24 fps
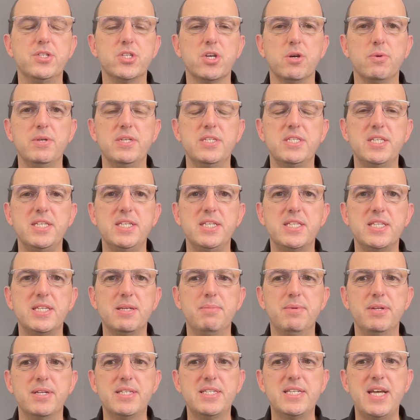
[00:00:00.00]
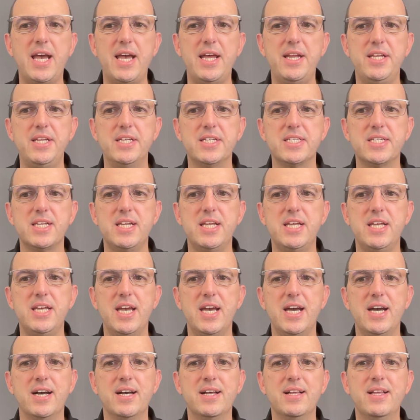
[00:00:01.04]
So we see simultaneously
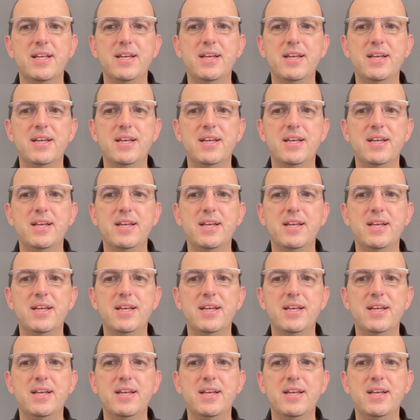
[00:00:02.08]
here